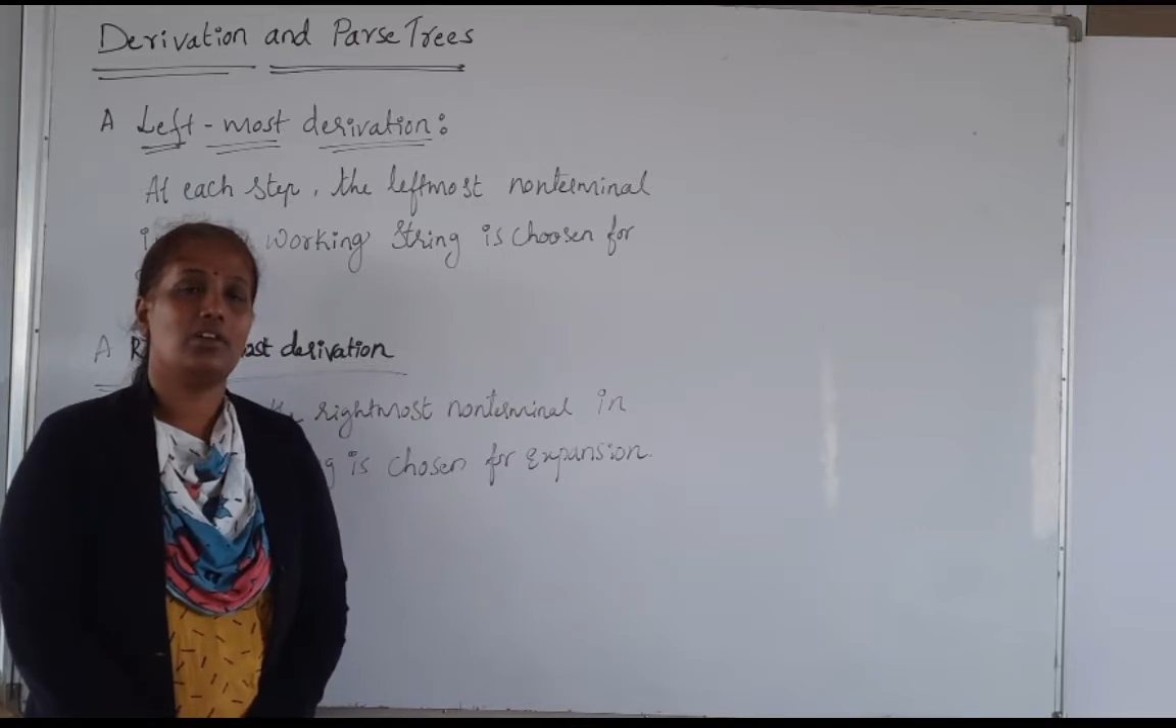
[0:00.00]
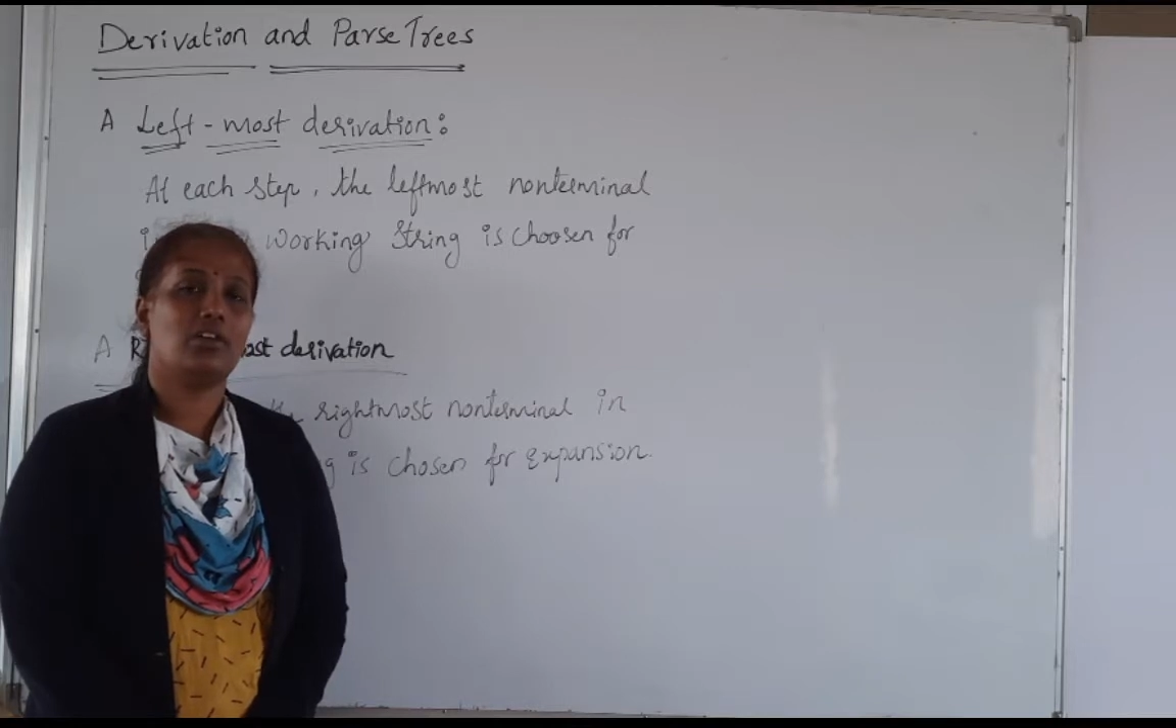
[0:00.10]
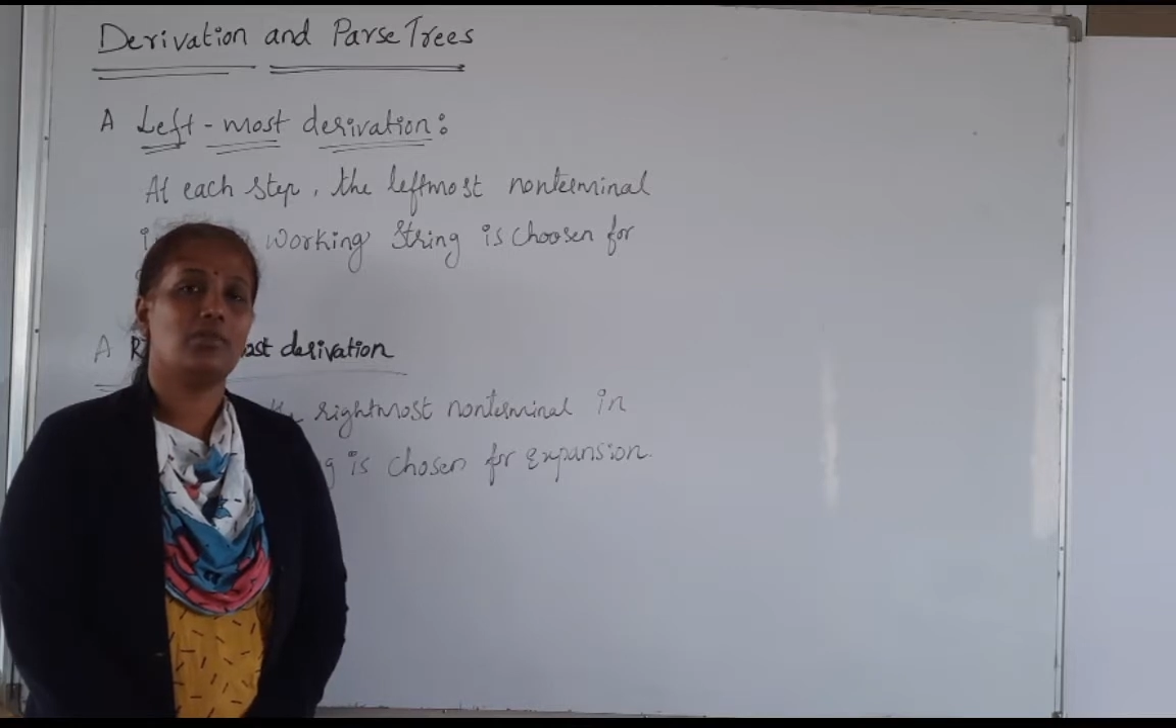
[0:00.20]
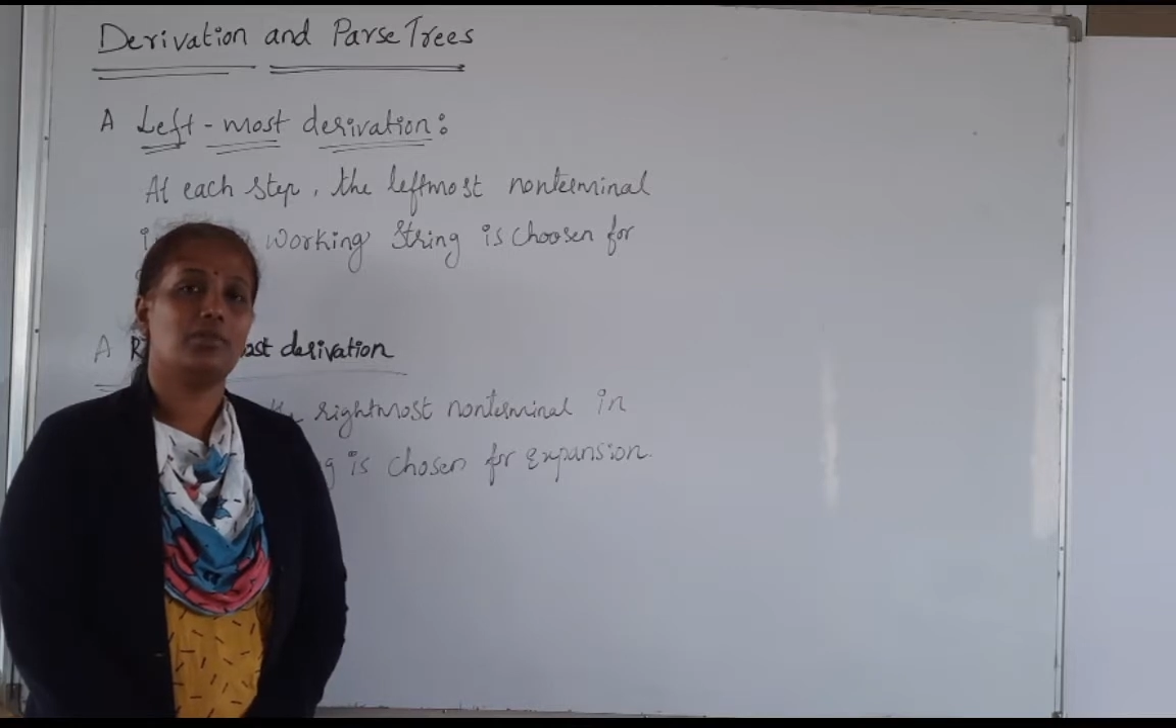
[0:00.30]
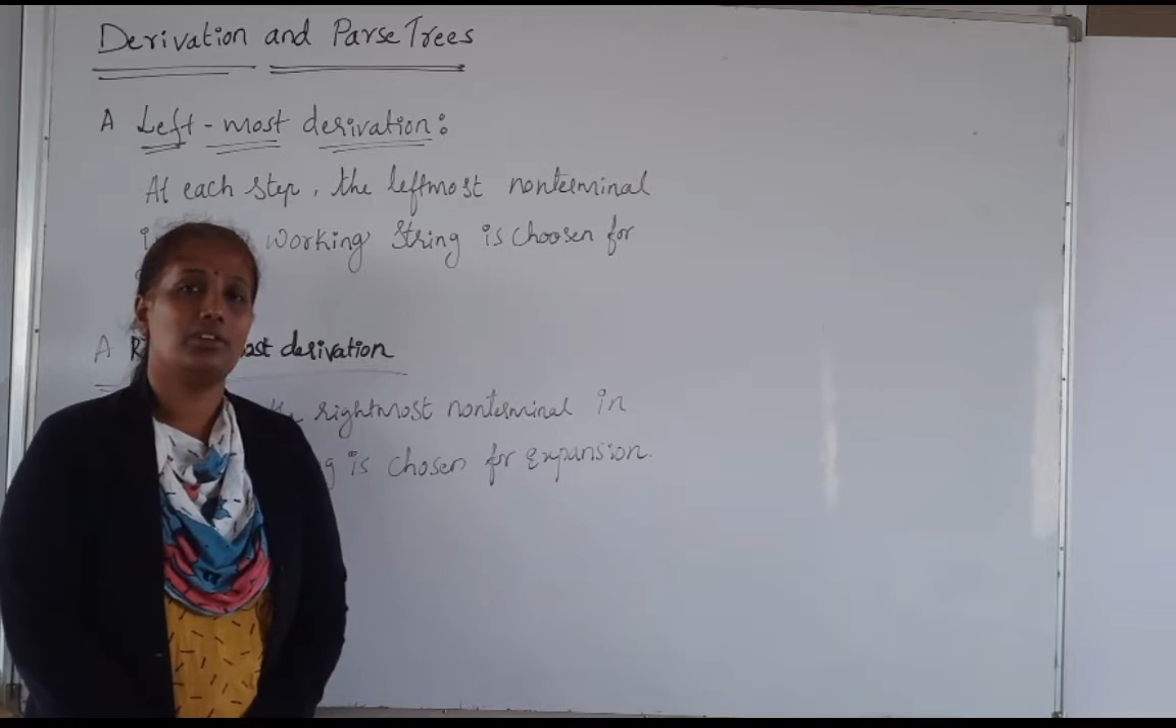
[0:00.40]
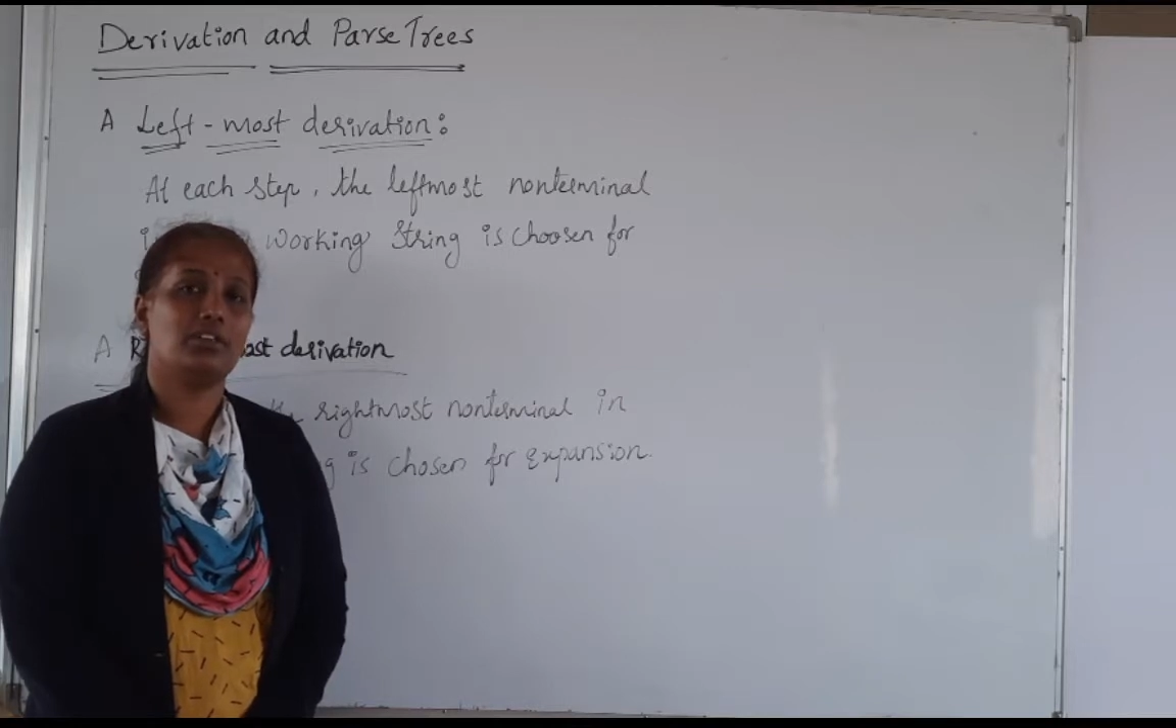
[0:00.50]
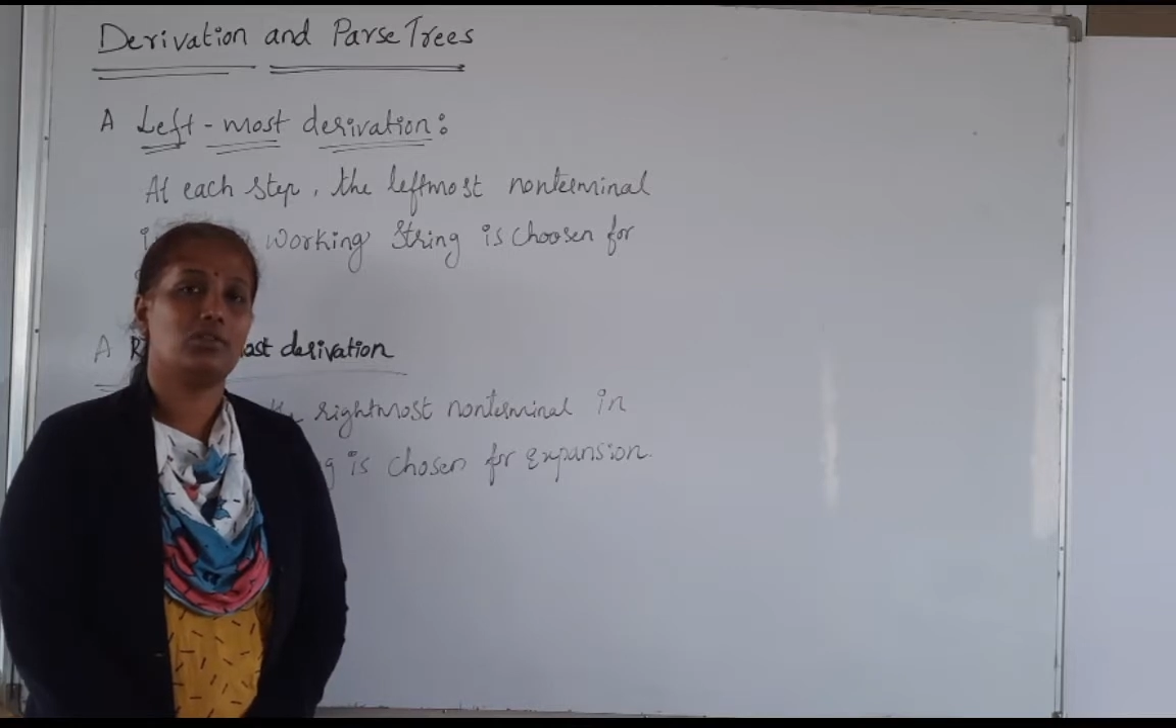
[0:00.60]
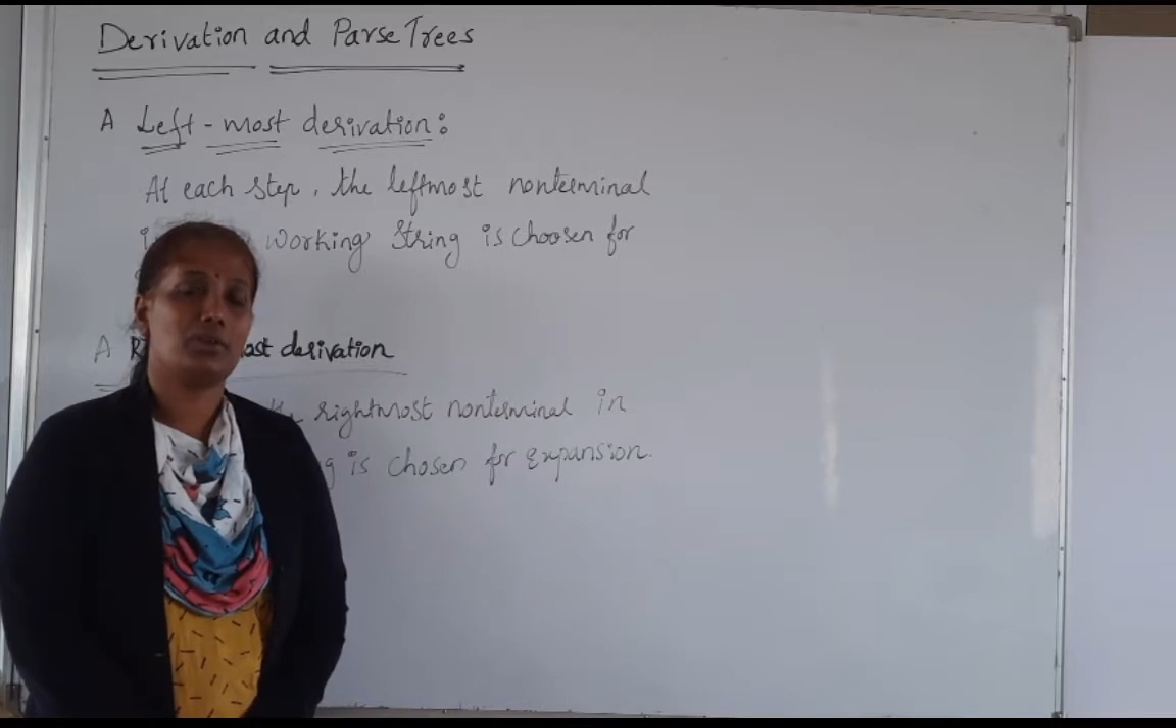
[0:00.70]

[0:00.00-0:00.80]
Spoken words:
of a